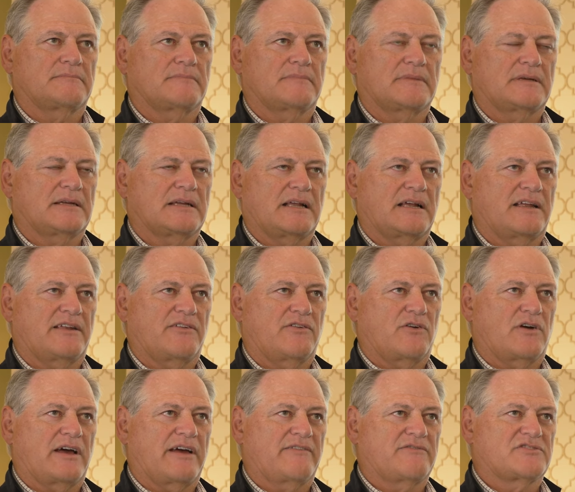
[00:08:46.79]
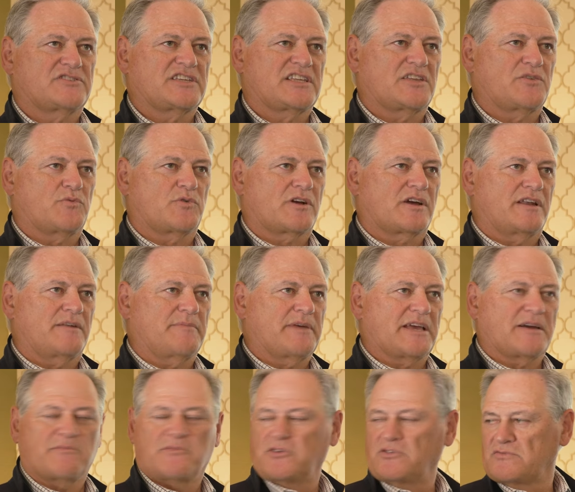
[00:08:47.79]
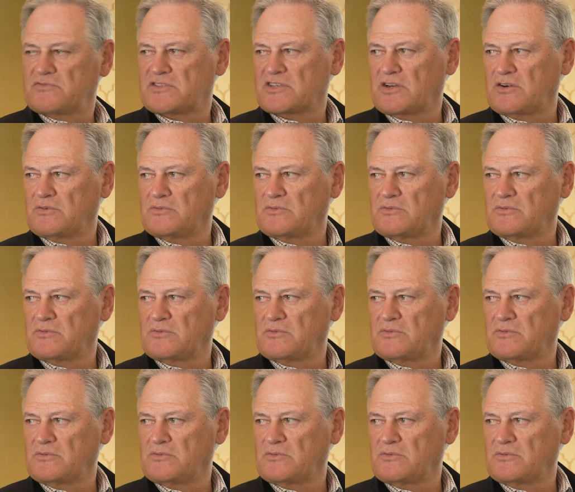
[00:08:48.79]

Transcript: Yeah, I haven't said that we're going to make a move, so.